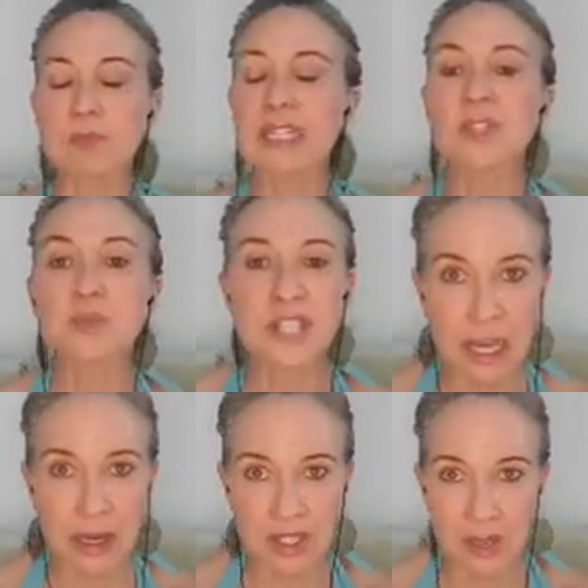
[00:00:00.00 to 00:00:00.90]
Please reach
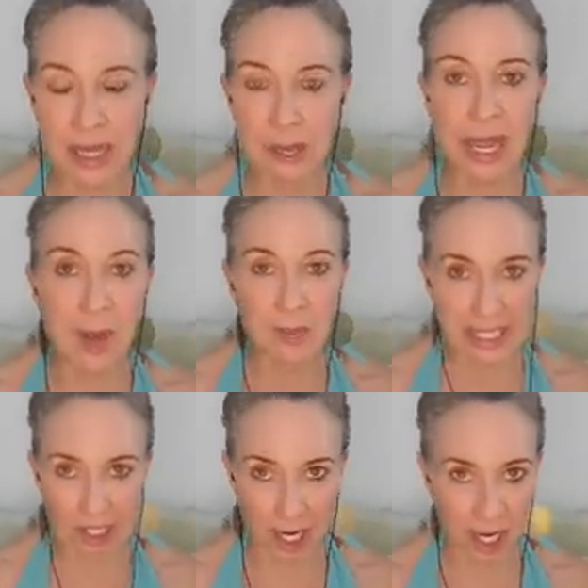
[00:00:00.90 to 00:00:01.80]
out to me. I'm happy
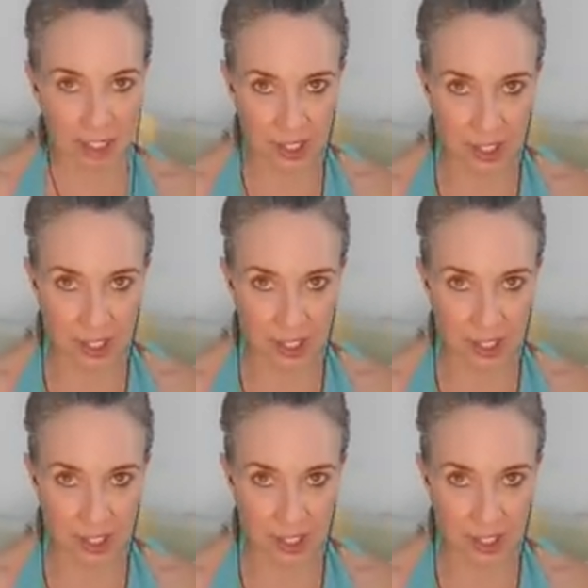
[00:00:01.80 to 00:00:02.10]
to guide